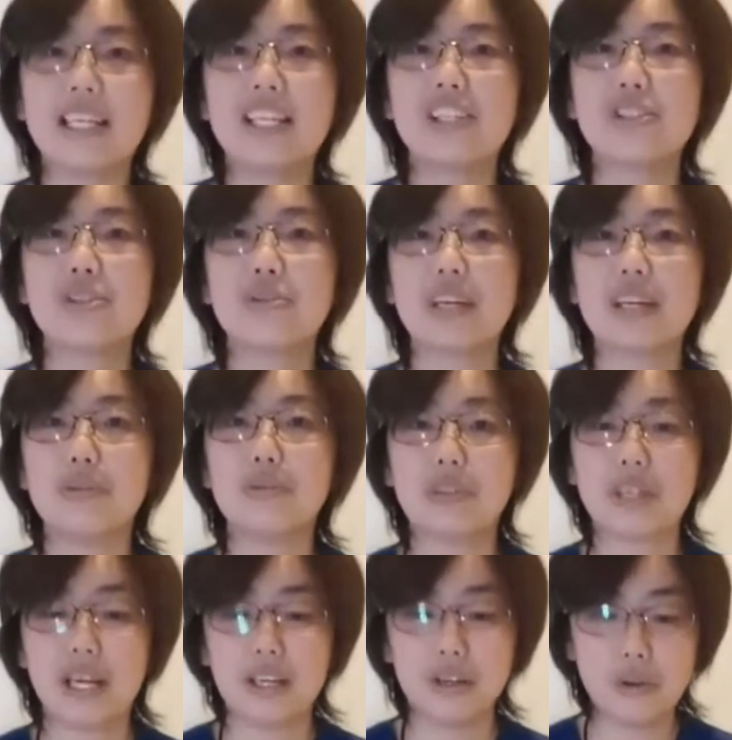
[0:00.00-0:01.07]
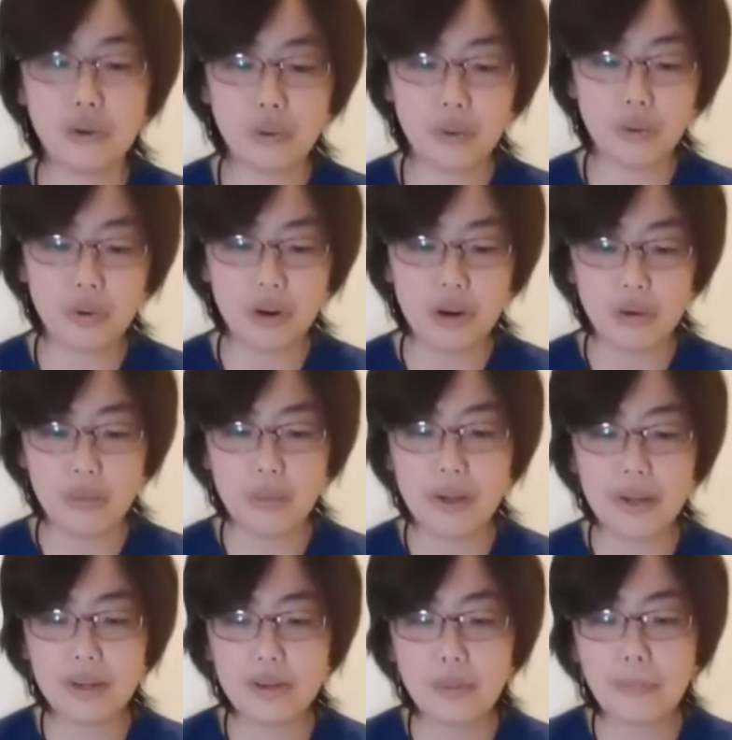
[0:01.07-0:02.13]
so that you can know
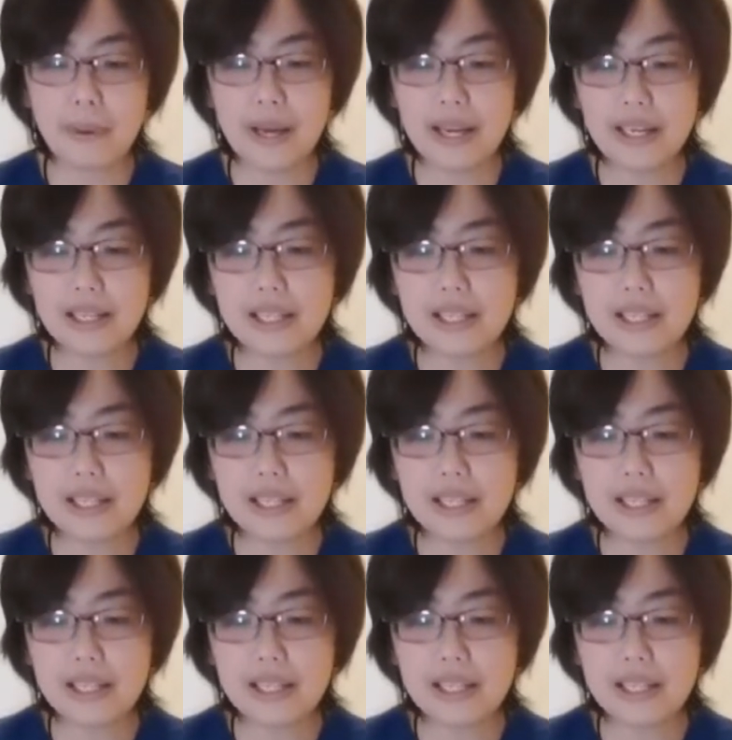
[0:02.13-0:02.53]
whether your pet